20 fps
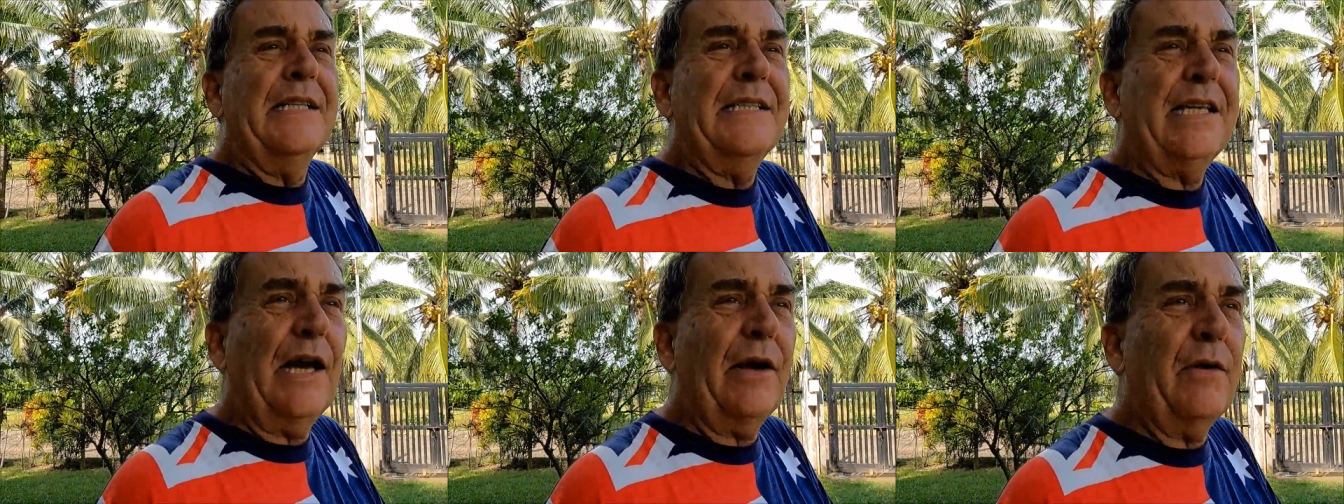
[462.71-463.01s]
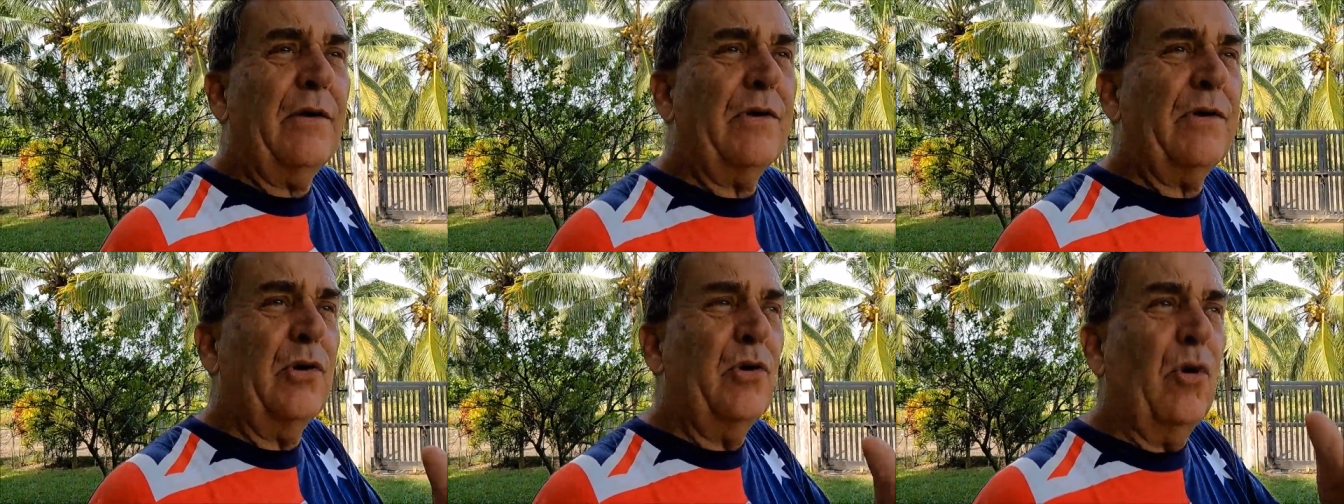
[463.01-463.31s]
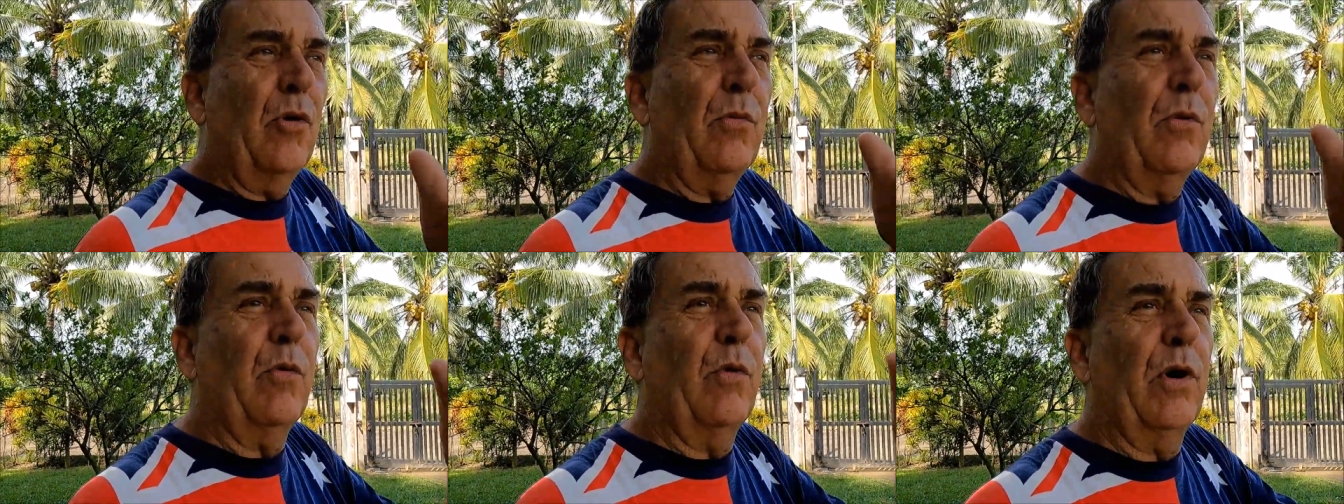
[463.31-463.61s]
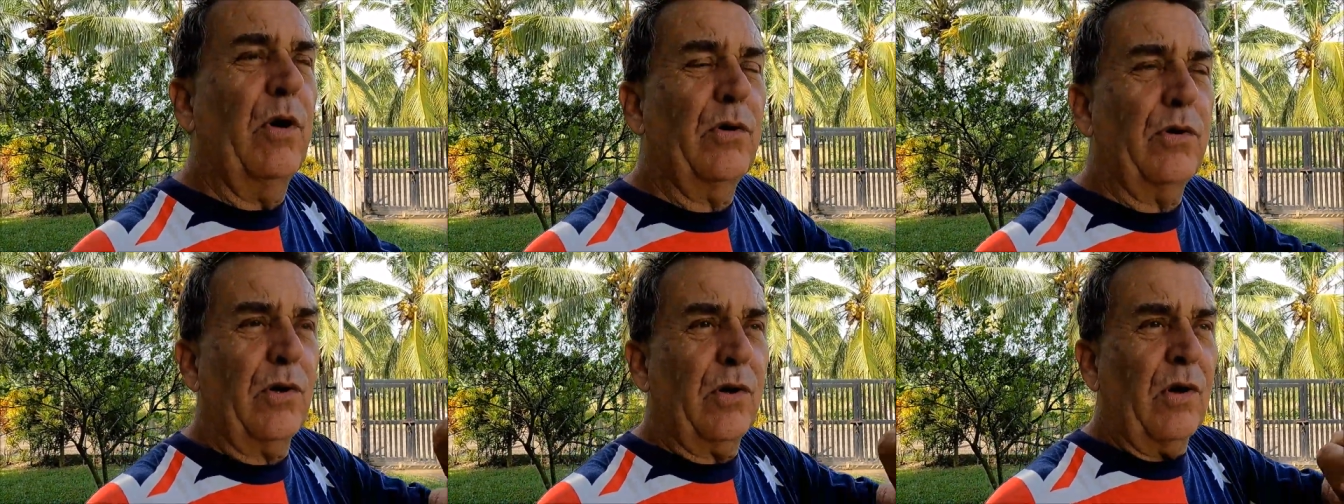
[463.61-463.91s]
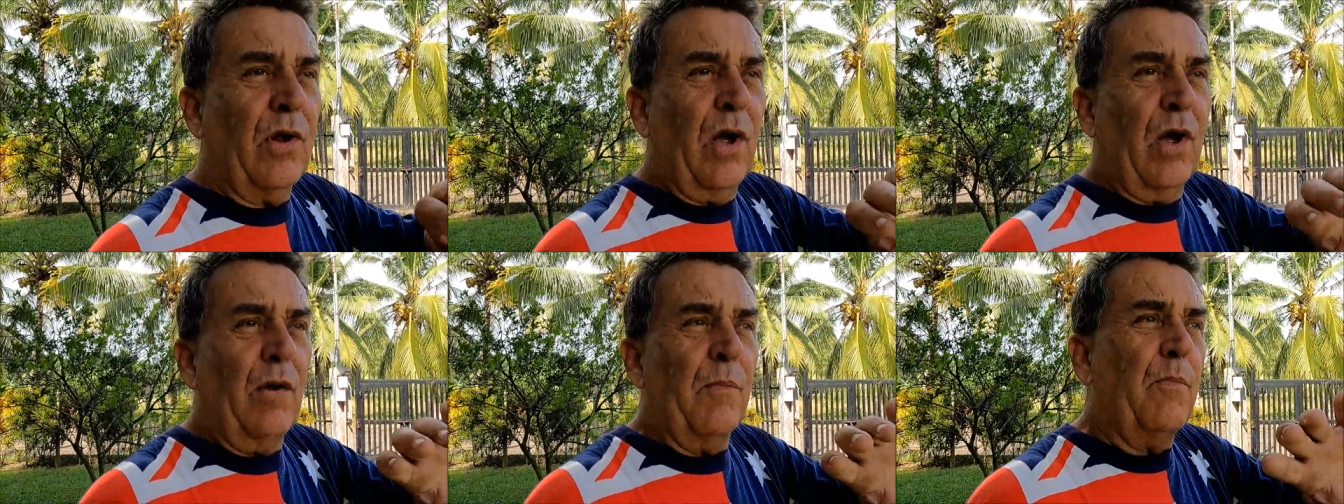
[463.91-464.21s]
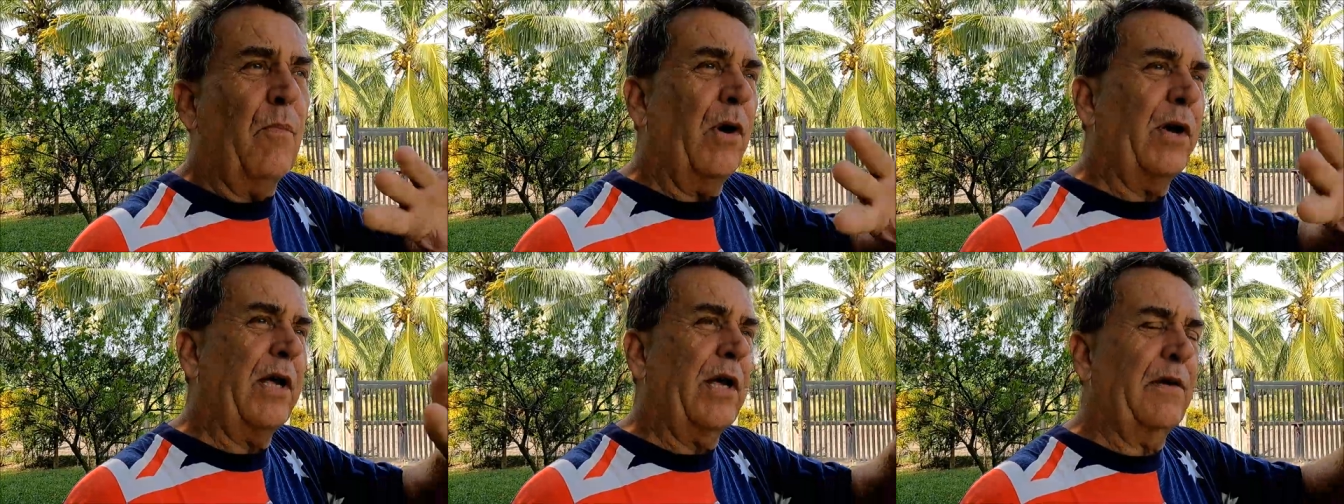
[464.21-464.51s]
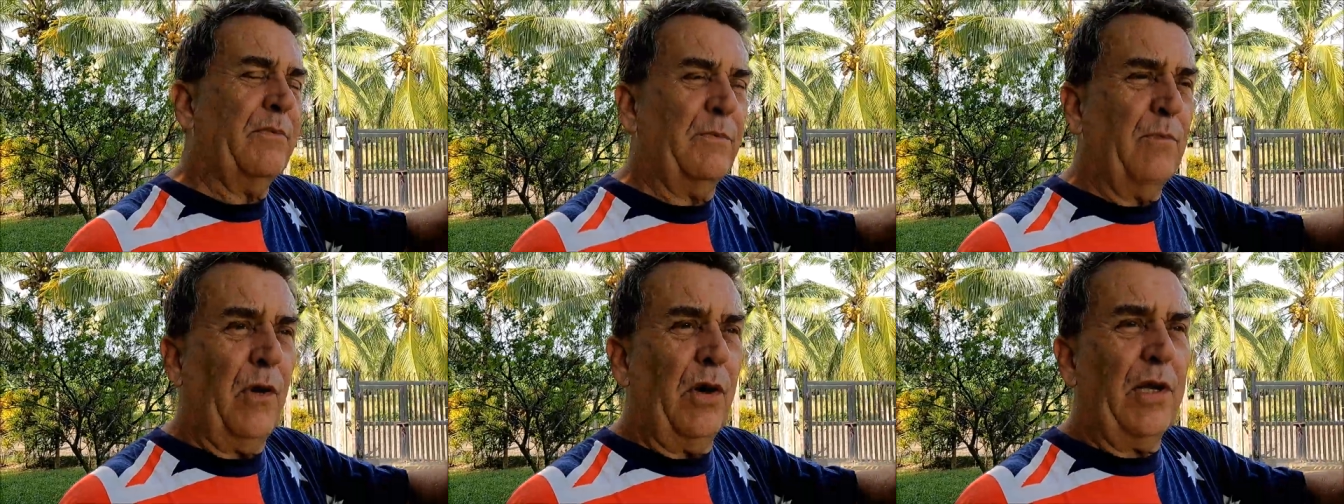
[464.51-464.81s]
So the normal world,
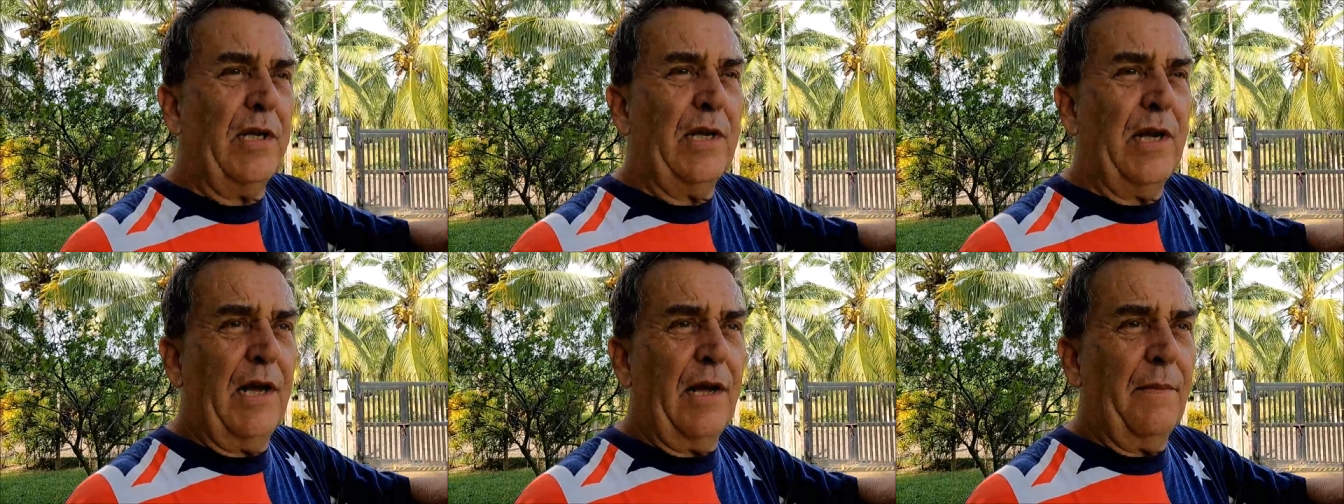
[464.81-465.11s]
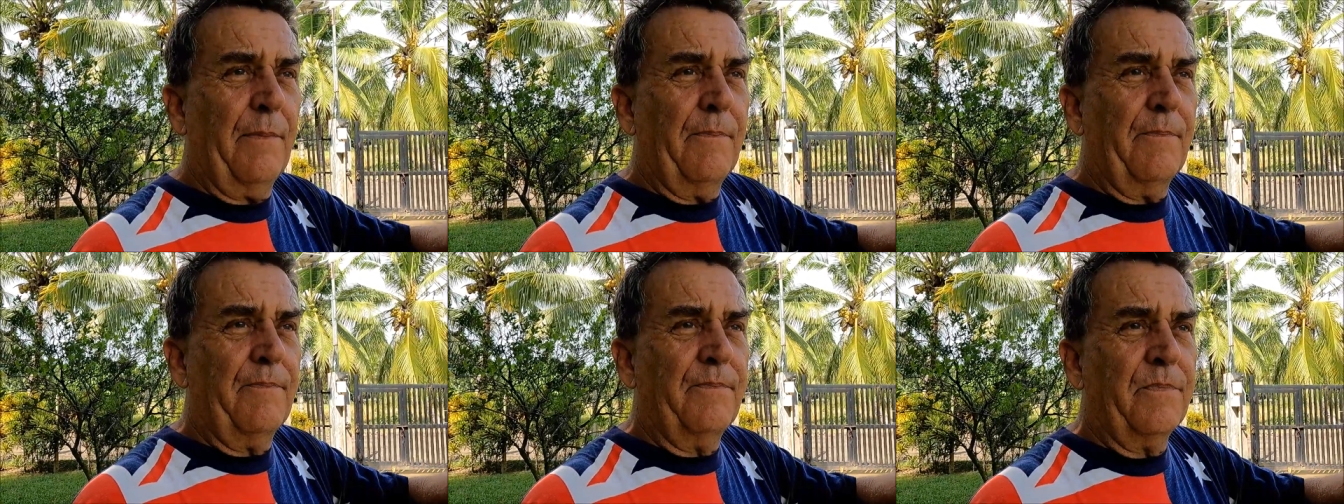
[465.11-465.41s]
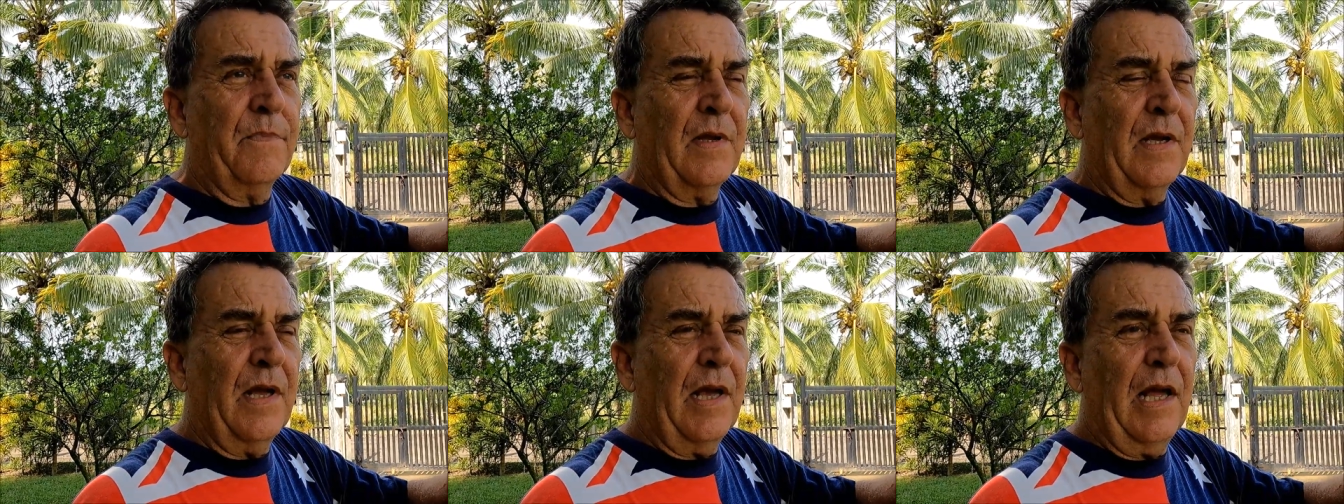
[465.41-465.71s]
my